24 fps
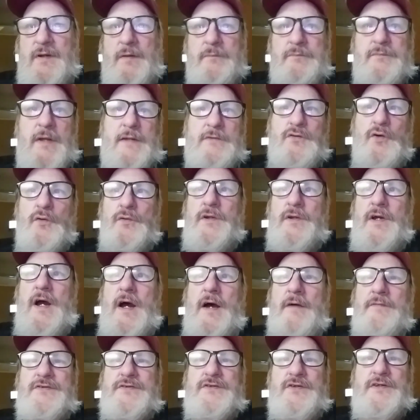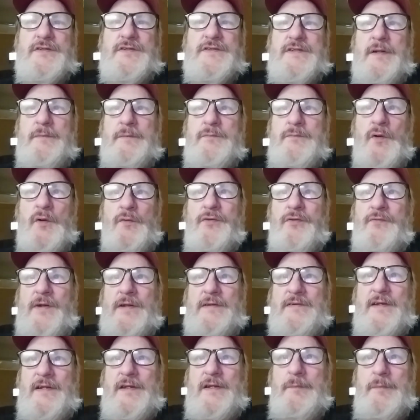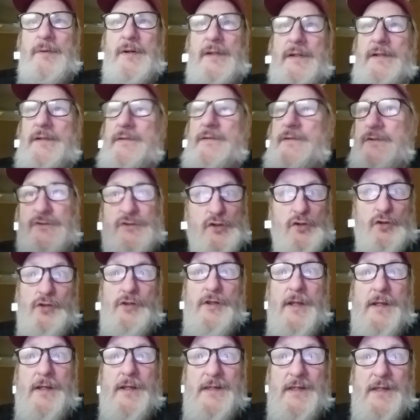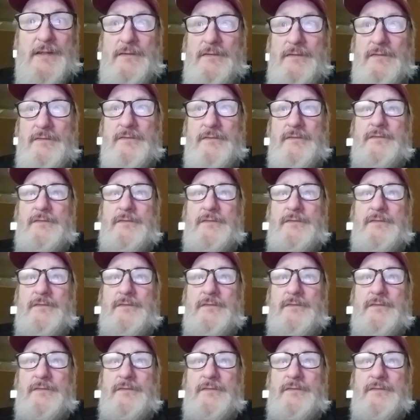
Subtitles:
I told the officer, I said, I'm no threat to anybody. Does it look like it?